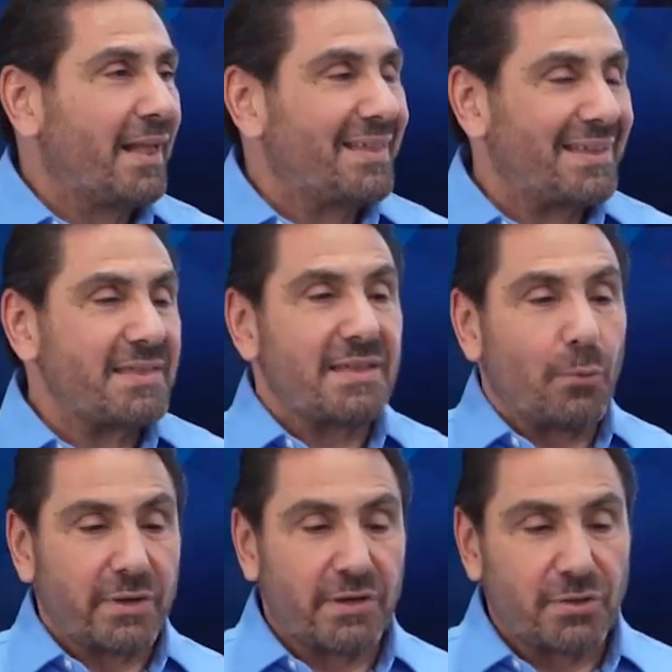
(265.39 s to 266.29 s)
The other thing
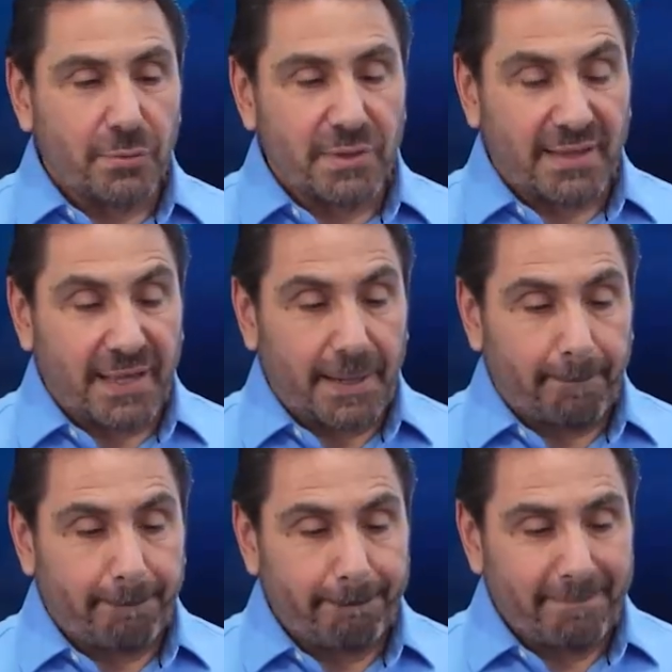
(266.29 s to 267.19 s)
while you're doing
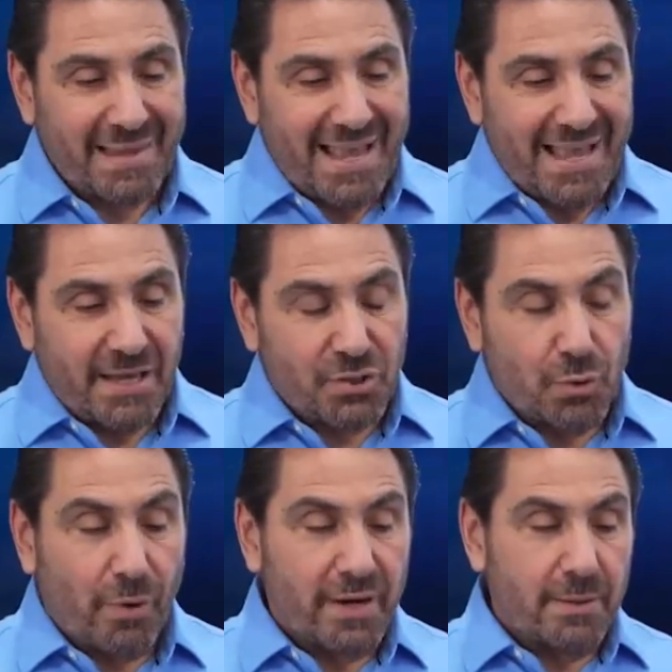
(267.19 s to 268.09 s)
that is
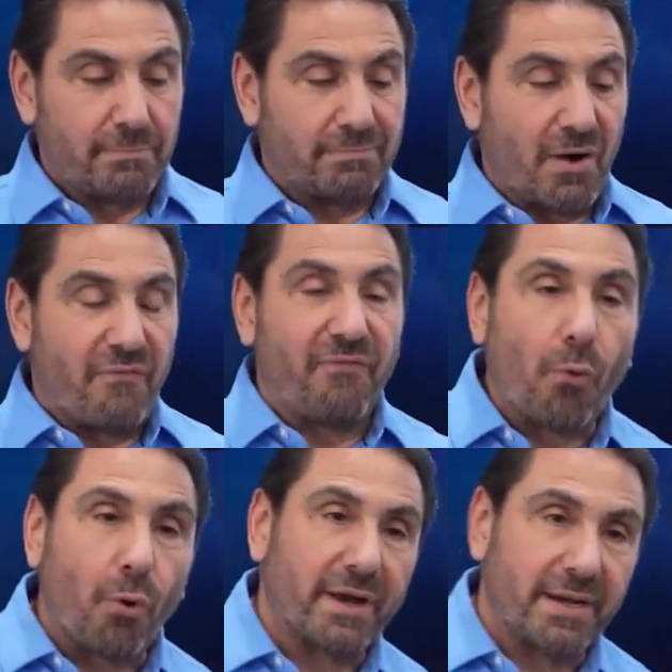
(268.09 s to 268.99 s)
you want to
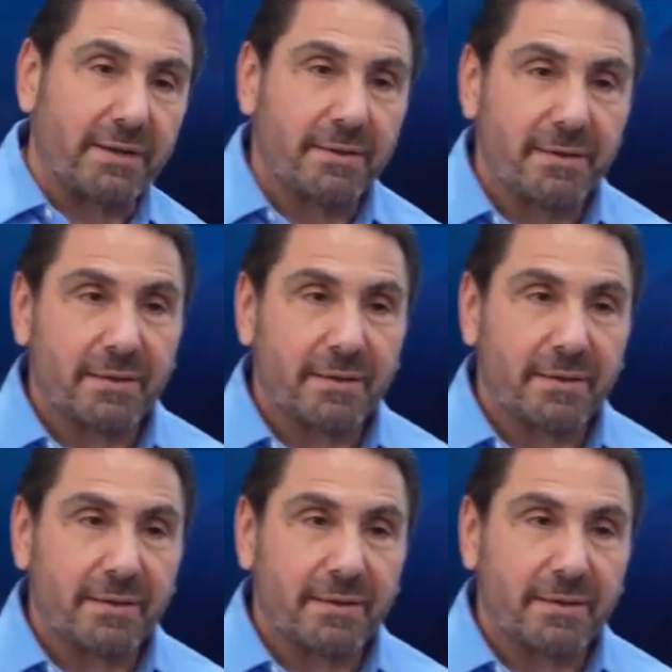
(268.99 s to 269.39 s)
avoid